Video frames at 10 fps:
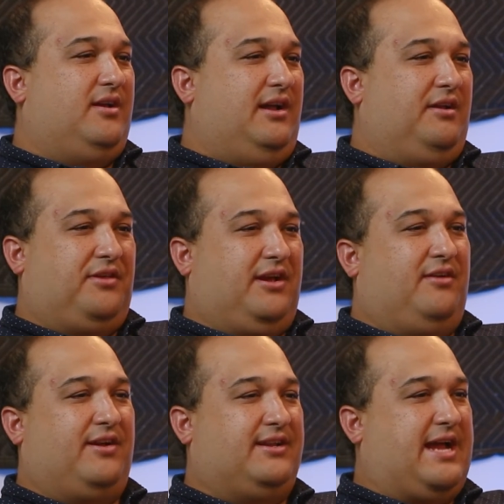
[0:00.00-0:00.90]
I don't think I'll
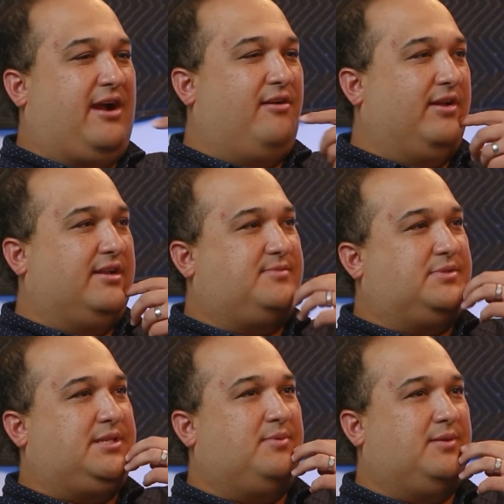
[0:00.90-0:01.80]
ever get tired of it,
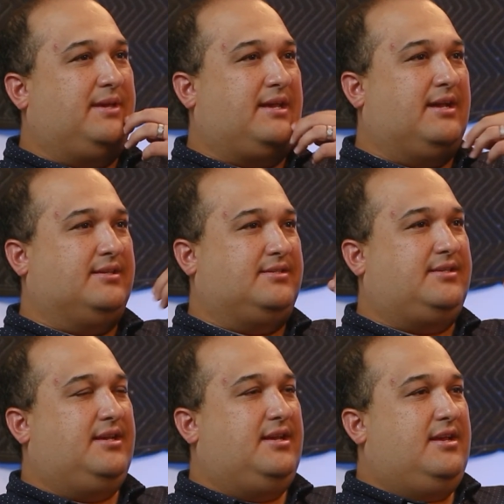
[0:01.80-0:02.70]
simply because
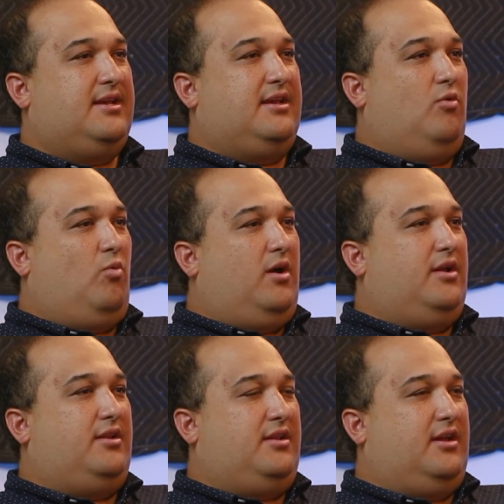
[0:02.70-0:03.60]

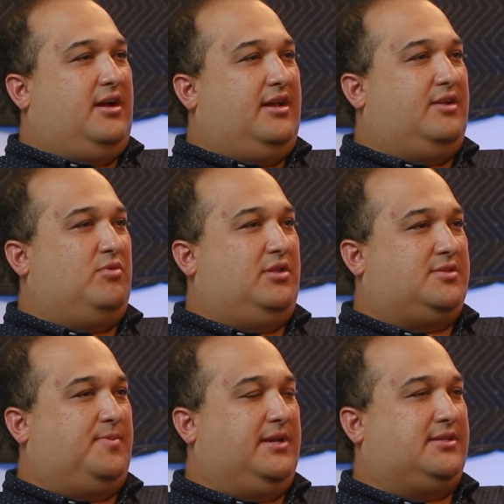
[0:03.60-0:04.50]
one, uh, it really
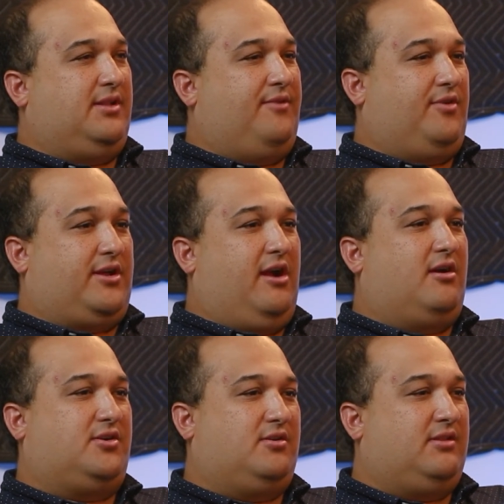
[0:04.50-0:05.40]
speaks a lot of your character.